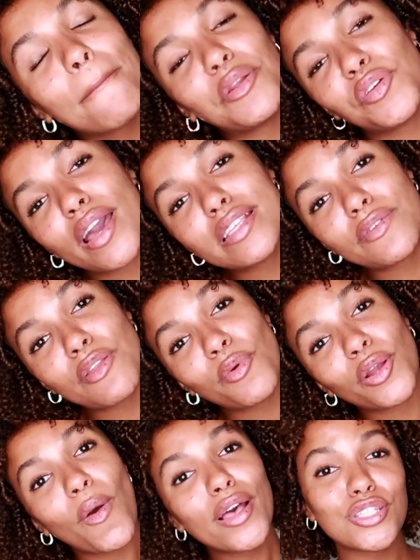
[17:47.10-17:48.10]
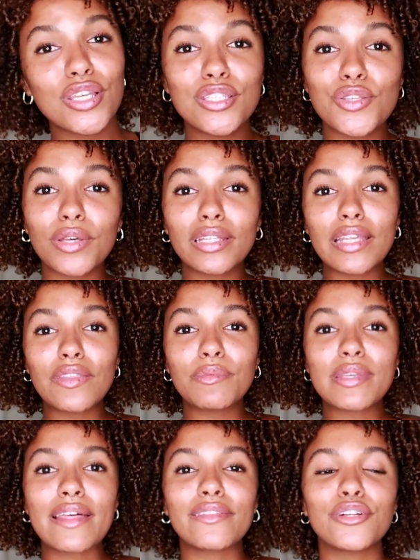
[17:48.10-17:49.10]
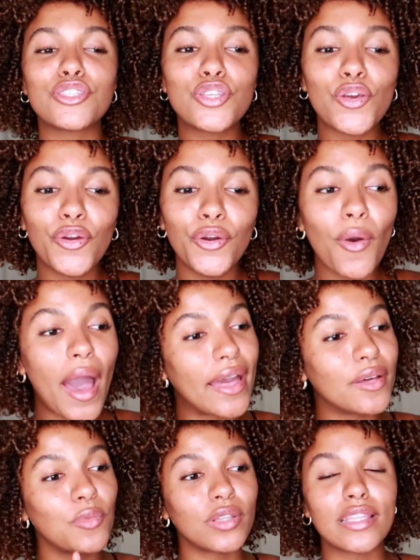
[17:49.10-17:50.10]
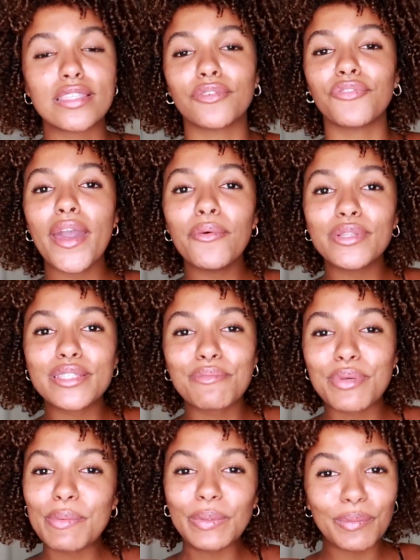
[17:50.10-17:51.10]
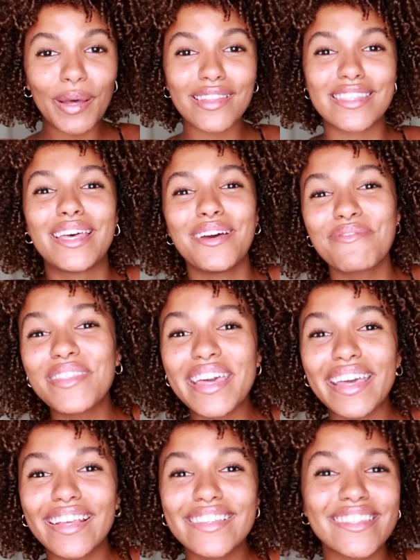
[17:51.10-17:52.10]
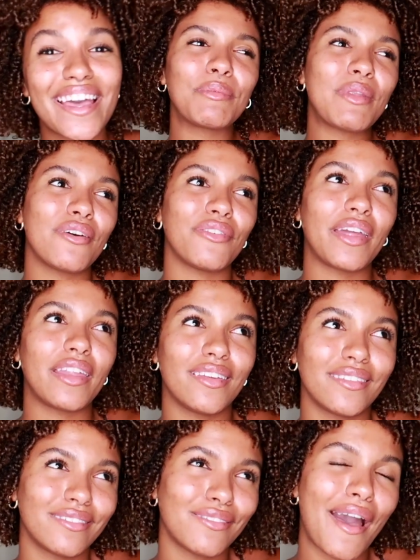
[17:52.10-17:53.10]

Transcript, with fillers: But if you guys have any more questions, you can leave them down there too. I'm willing to fight with some people about some things. Well, I'm not fighting.